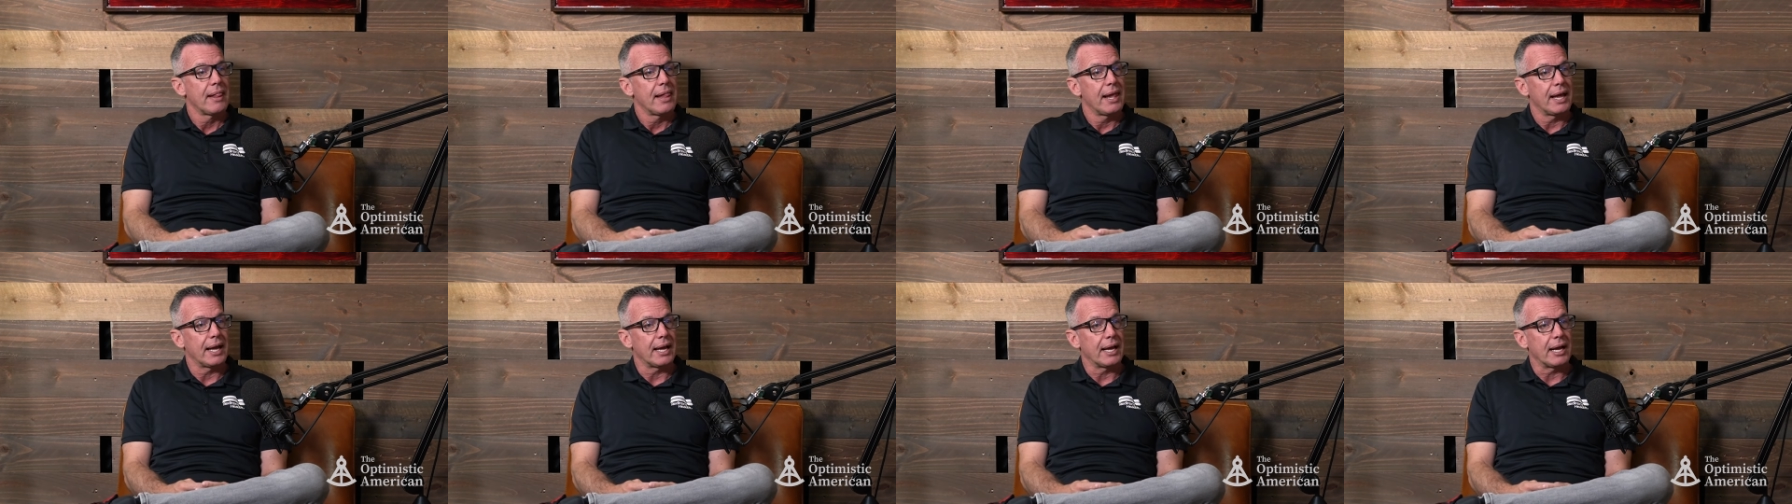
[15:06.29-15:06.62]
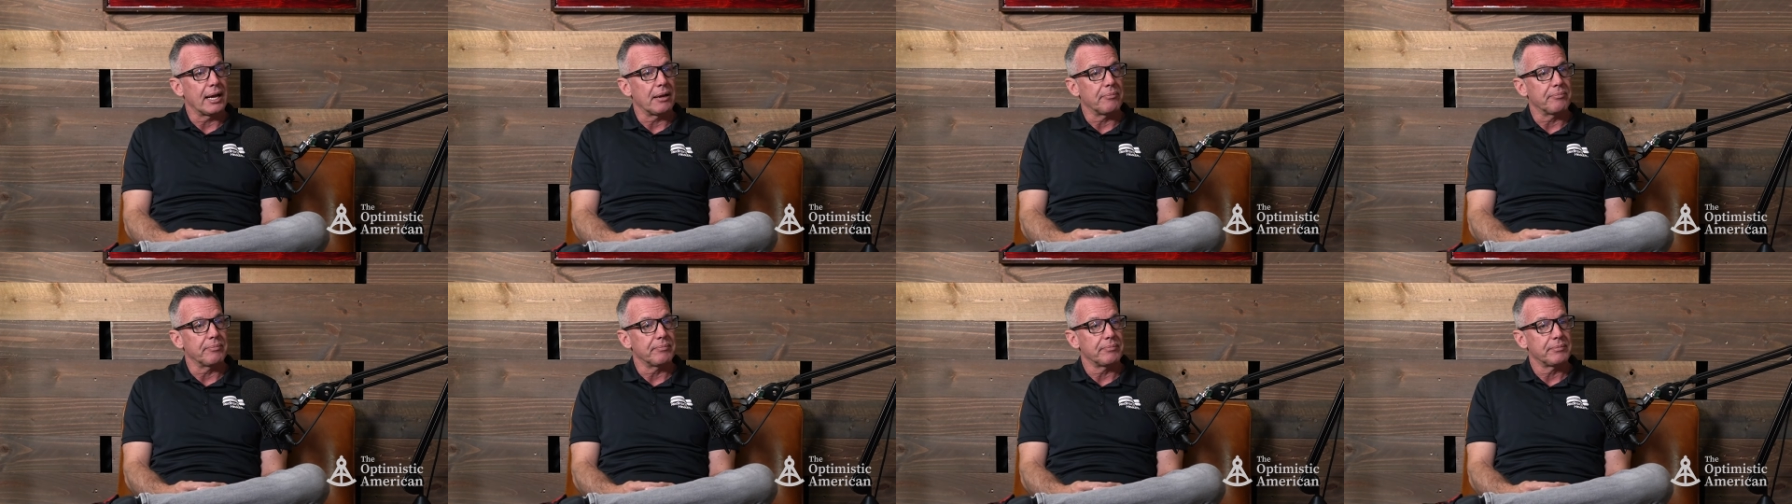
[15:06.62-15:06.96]

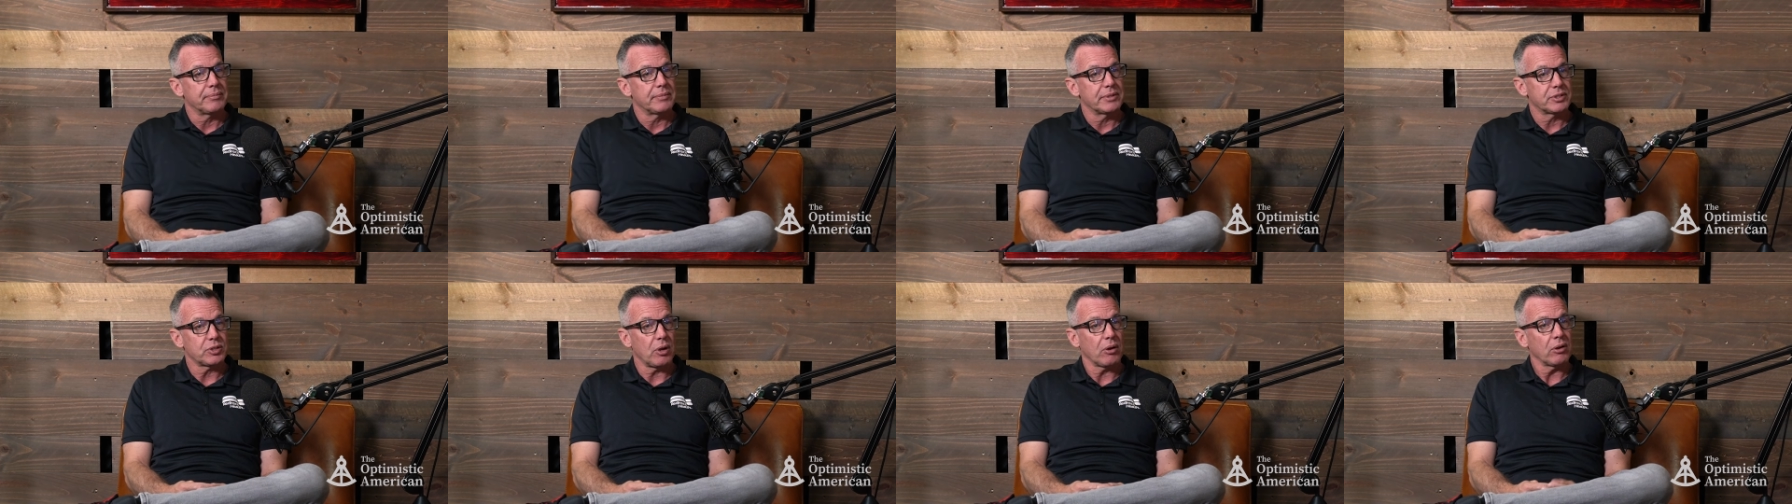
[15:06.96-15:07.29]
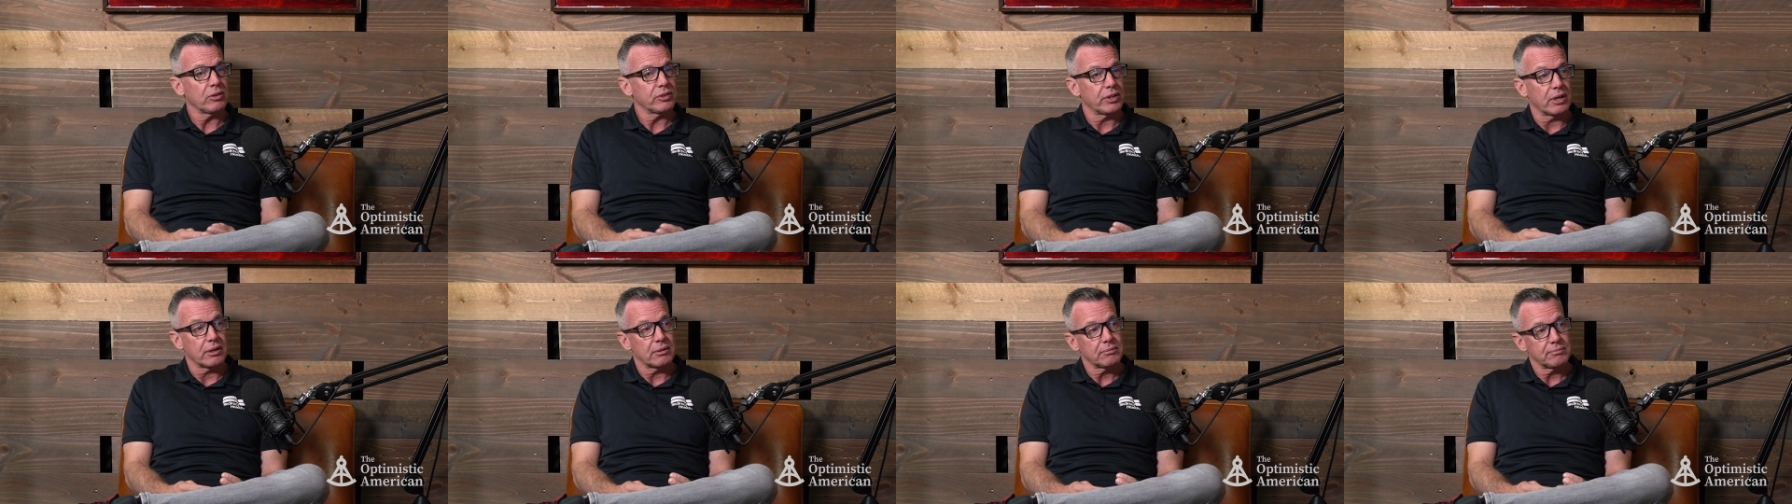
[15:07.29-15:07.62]
Um, it's
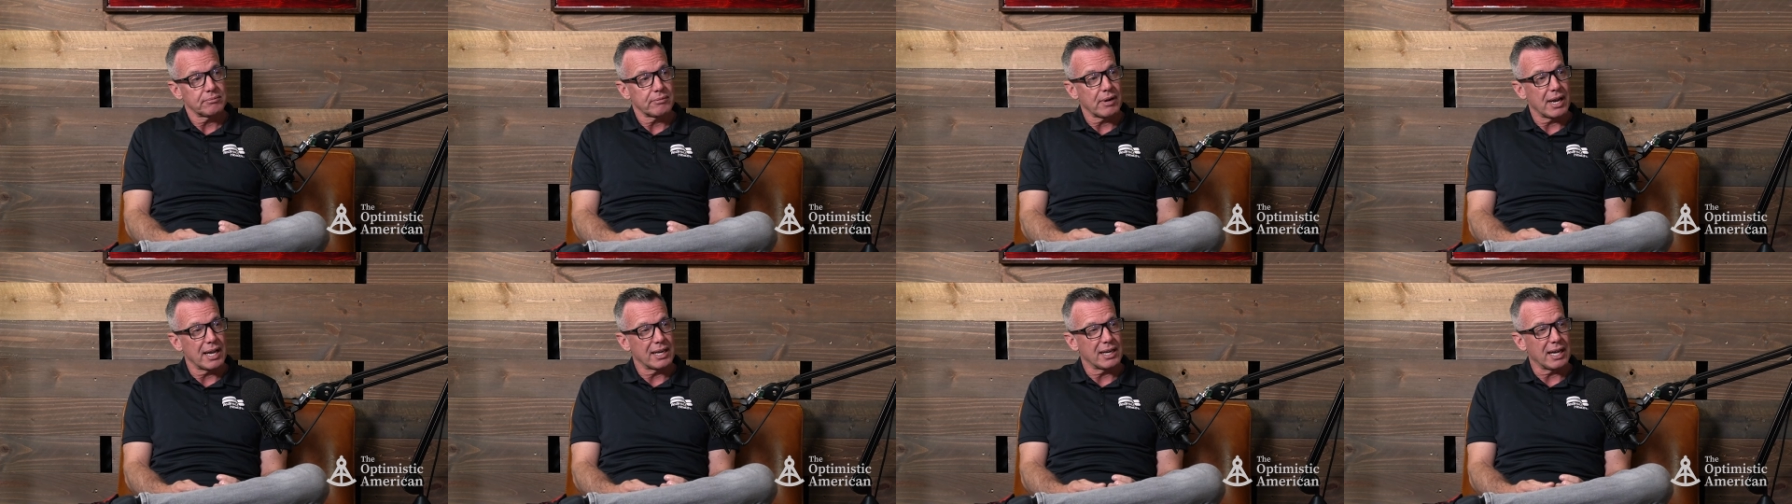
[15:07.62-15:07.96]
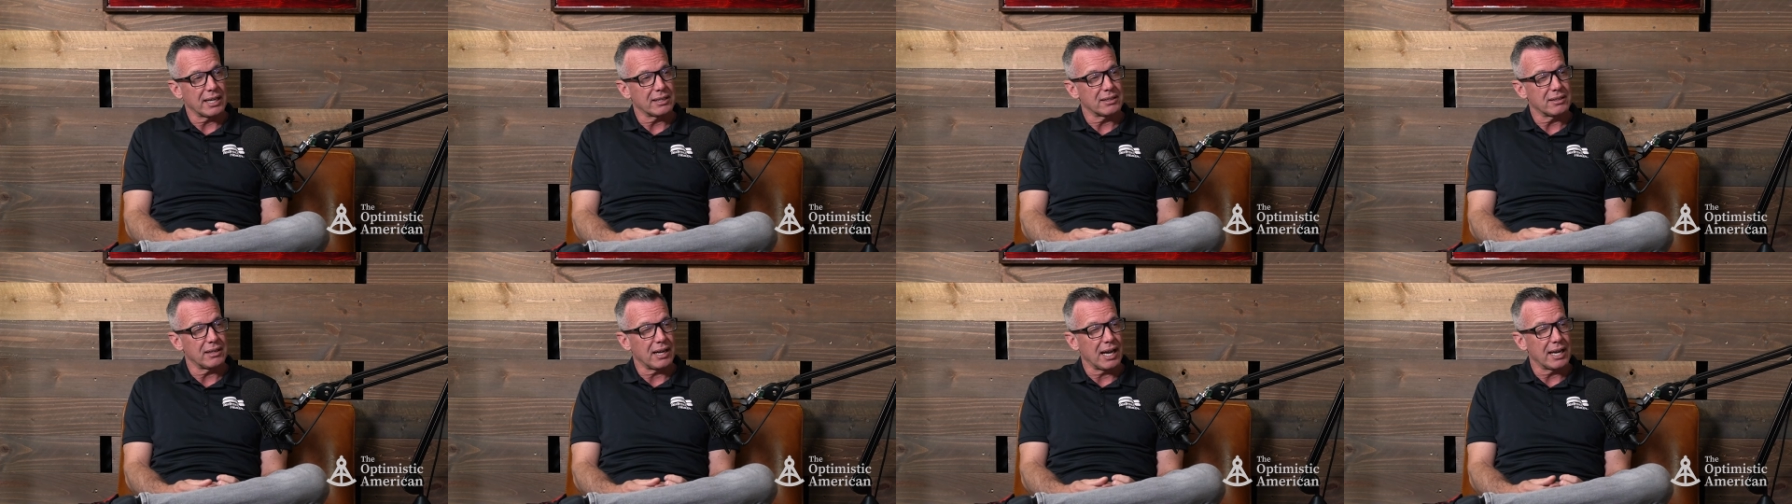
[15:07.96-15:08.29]
hard though, right?
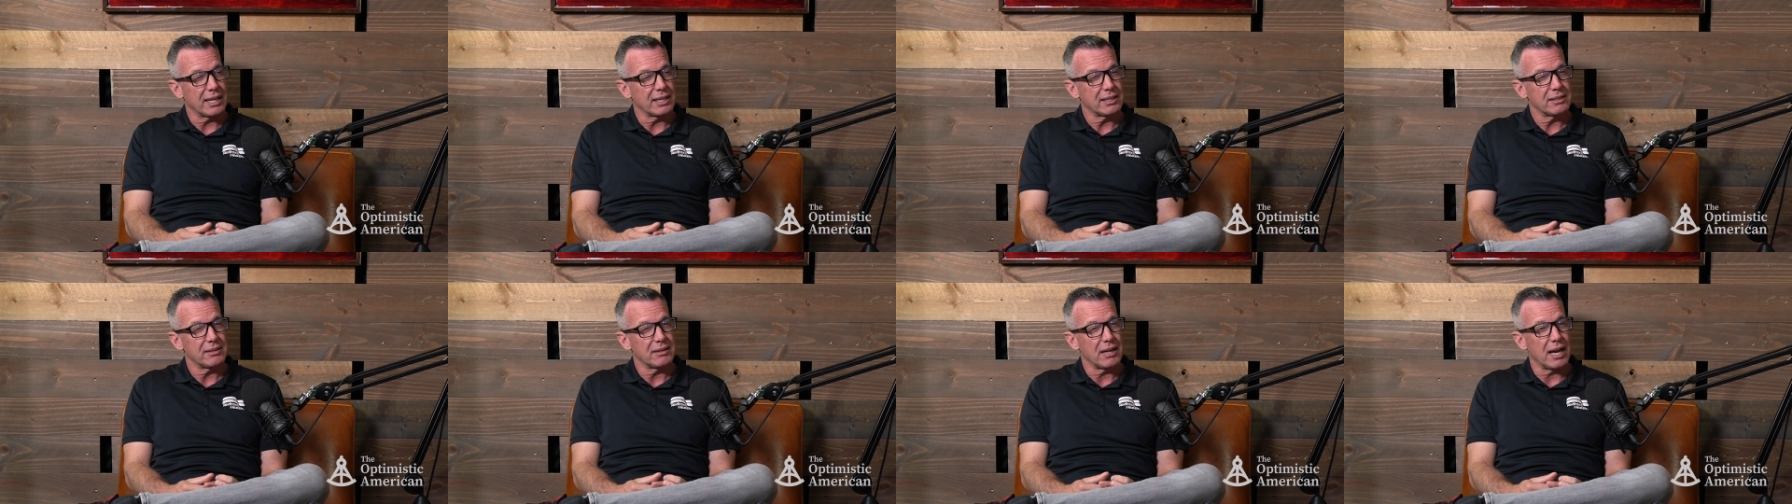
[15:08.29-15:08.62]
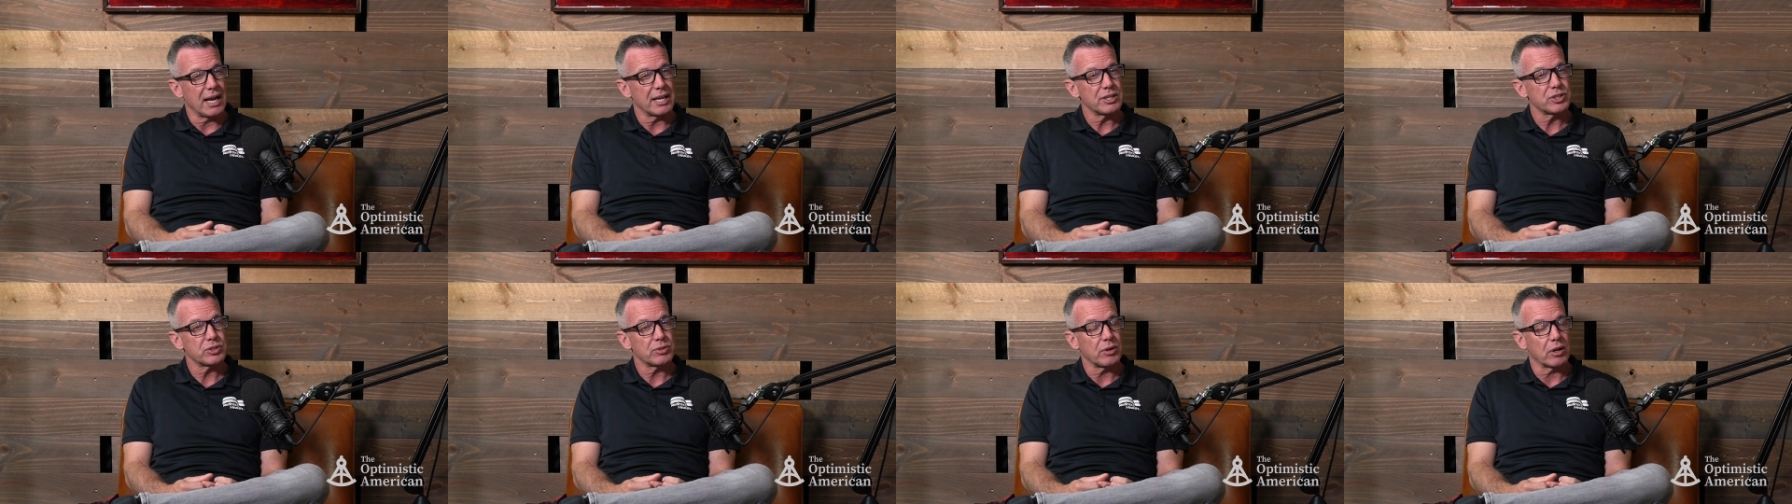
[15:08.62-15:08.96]
I, I,
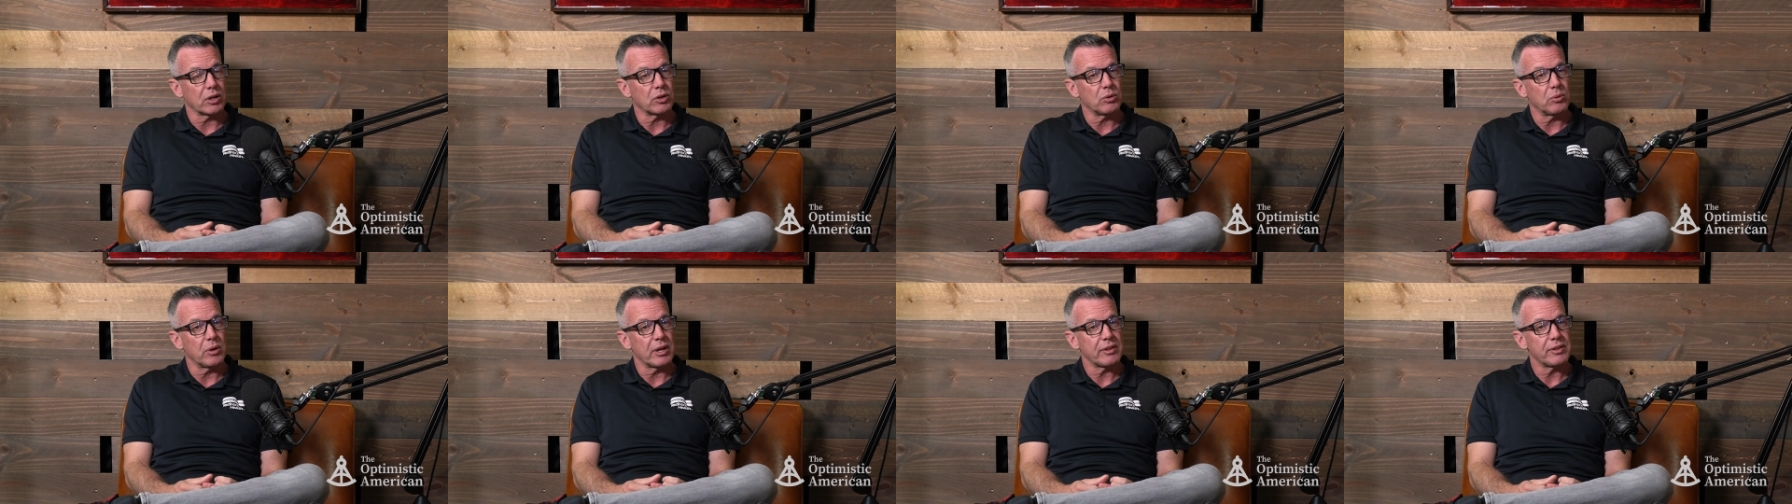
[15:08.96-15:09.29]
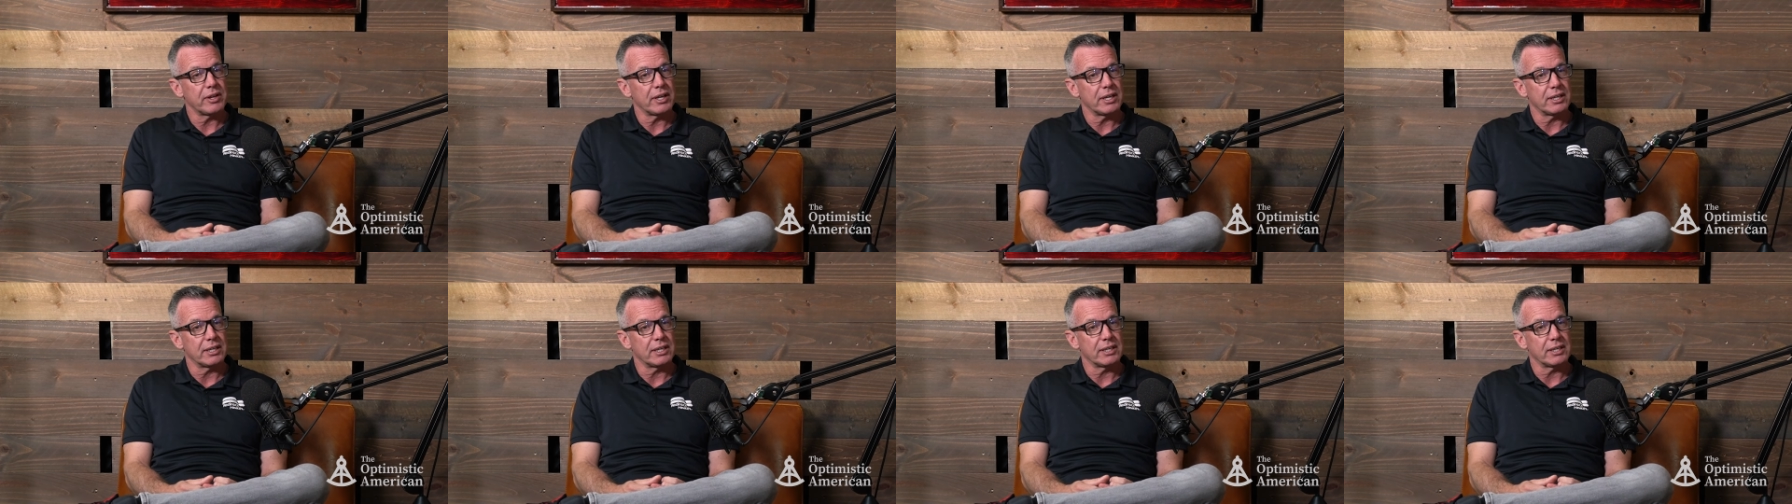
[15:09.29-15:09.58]
I struggle with it.